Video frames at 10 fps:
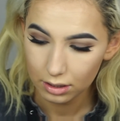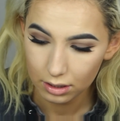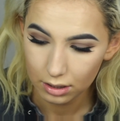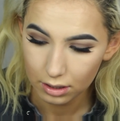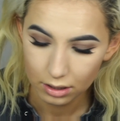
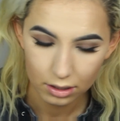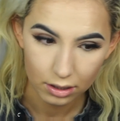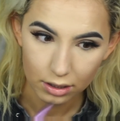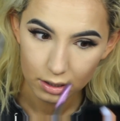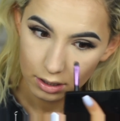and I'm going to
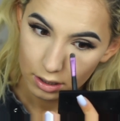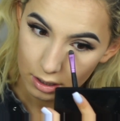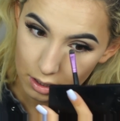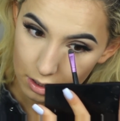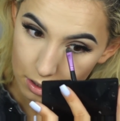use that
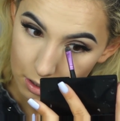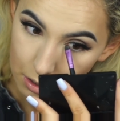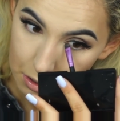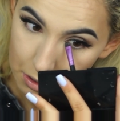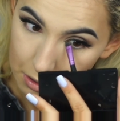to
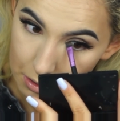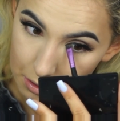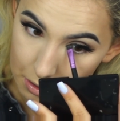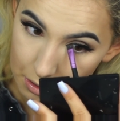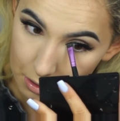set
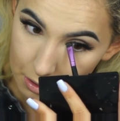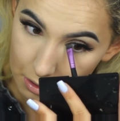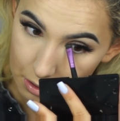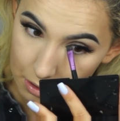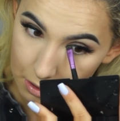that
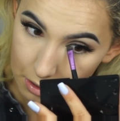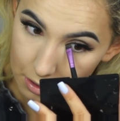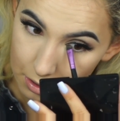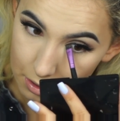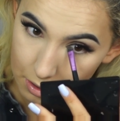little area
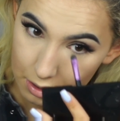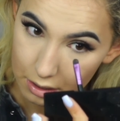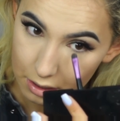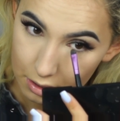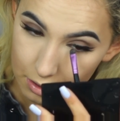so it
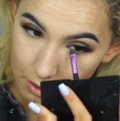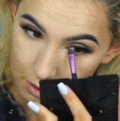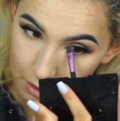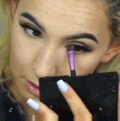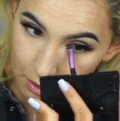doesn't really
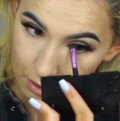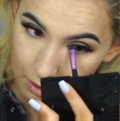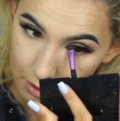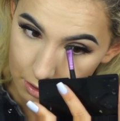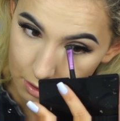like
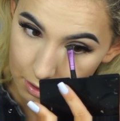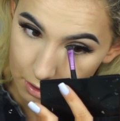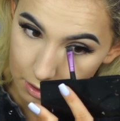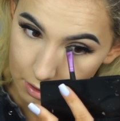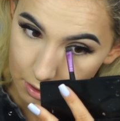bleed too
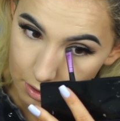much.